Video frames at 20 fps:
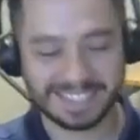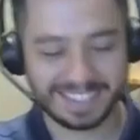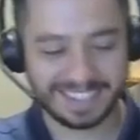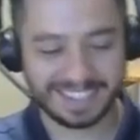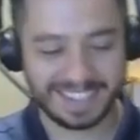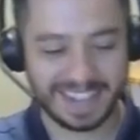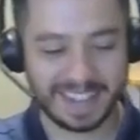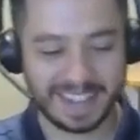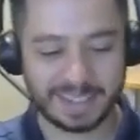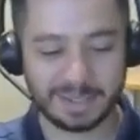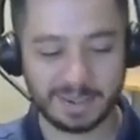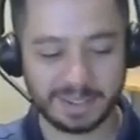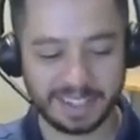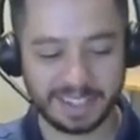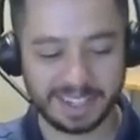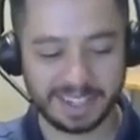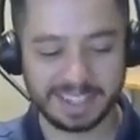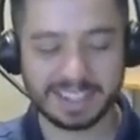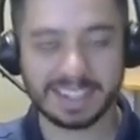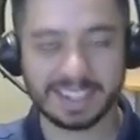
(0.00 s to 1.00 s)
Yeah,
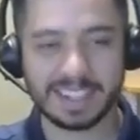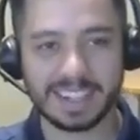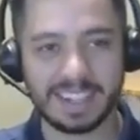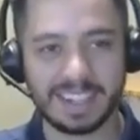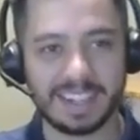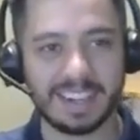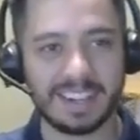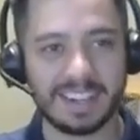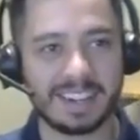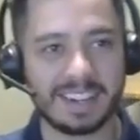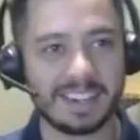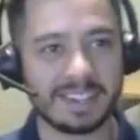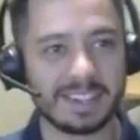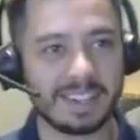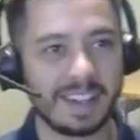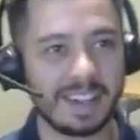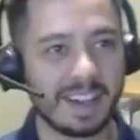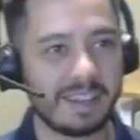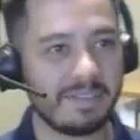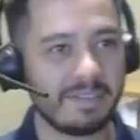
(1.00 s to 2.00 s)
totally. There's
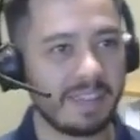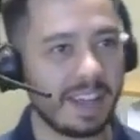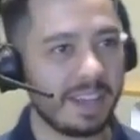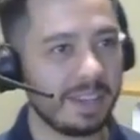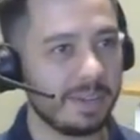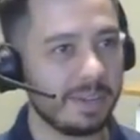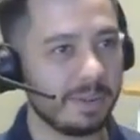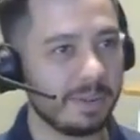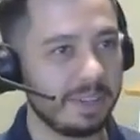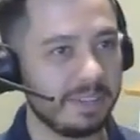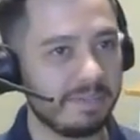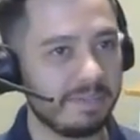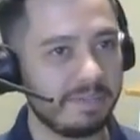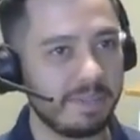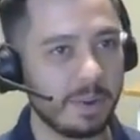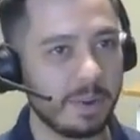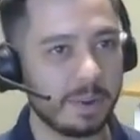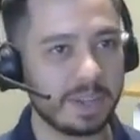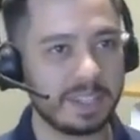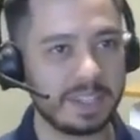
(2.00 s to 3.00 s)
a lot of value in
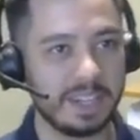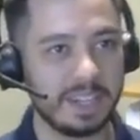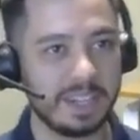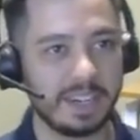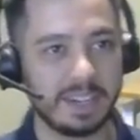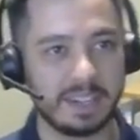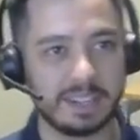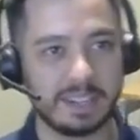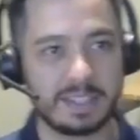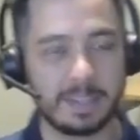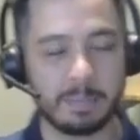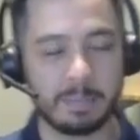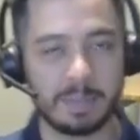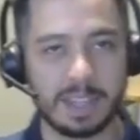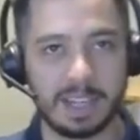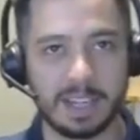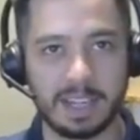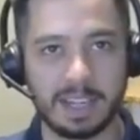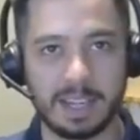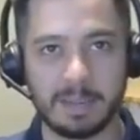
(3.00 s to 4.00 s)
focusing on
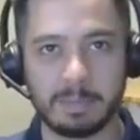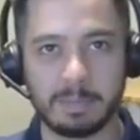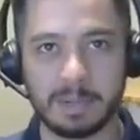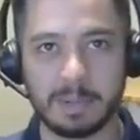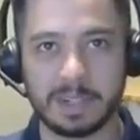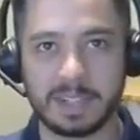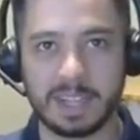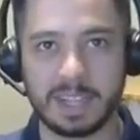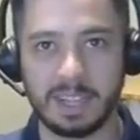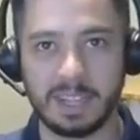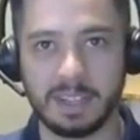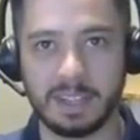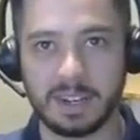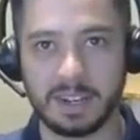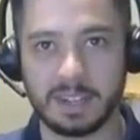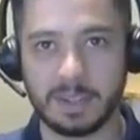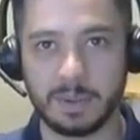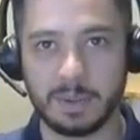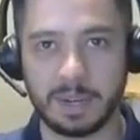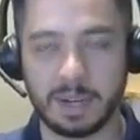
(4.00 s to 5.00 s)
something in particular
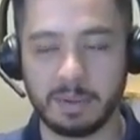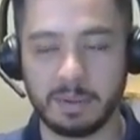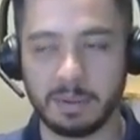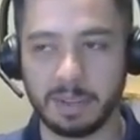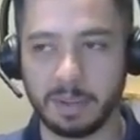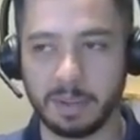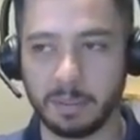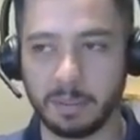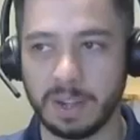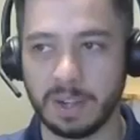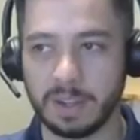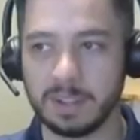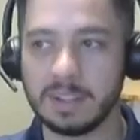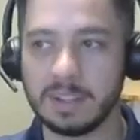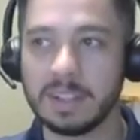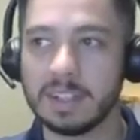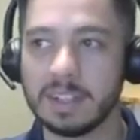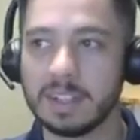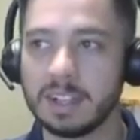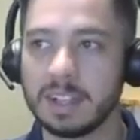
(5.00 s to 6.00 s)
and doing it really well.
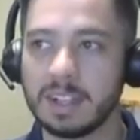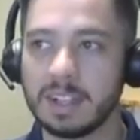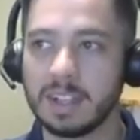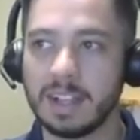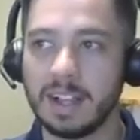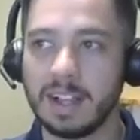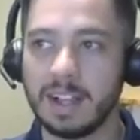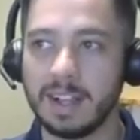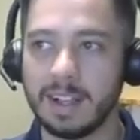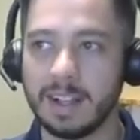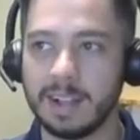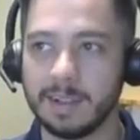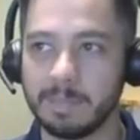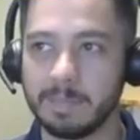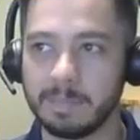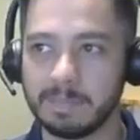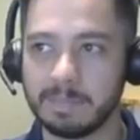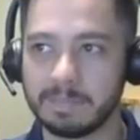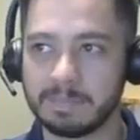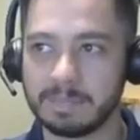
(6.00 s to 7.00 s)

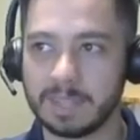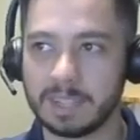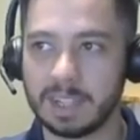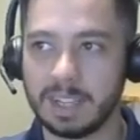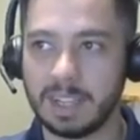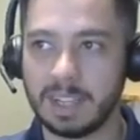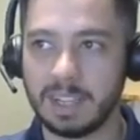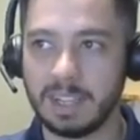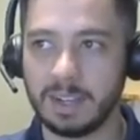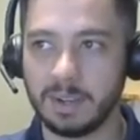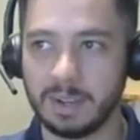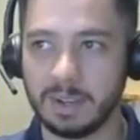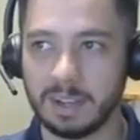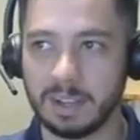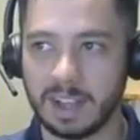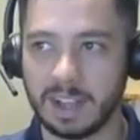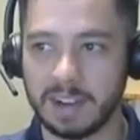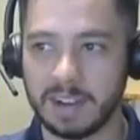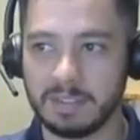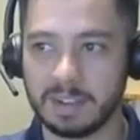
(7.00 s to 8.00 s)
You know, and a
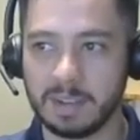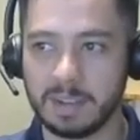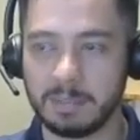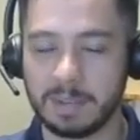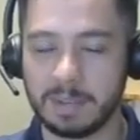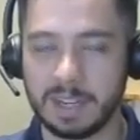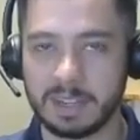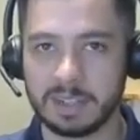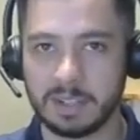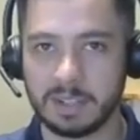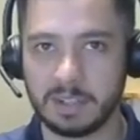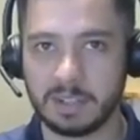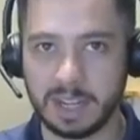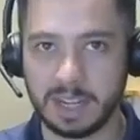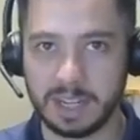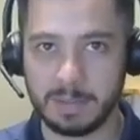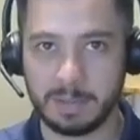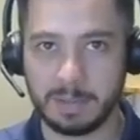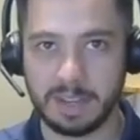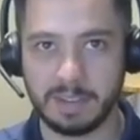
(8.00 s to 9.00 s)
lot of companies are
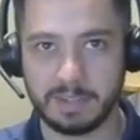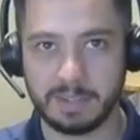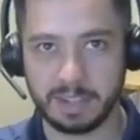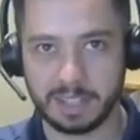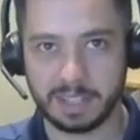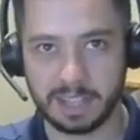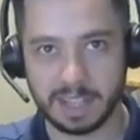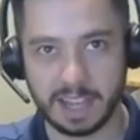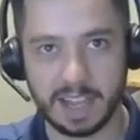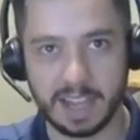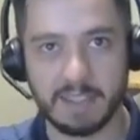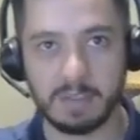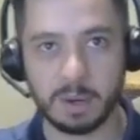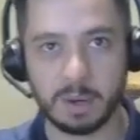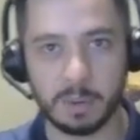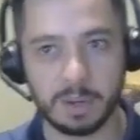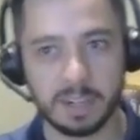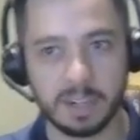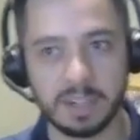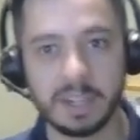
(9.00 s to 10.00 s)
trying to be everything to
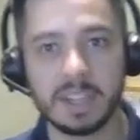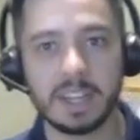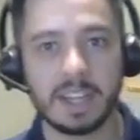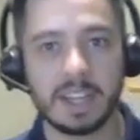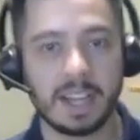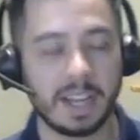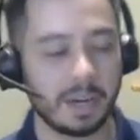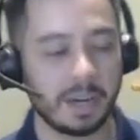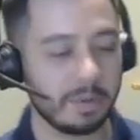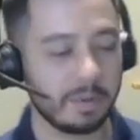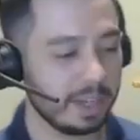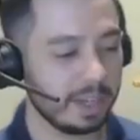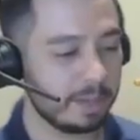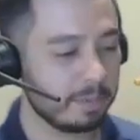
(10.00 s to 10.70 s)
everyone. And I really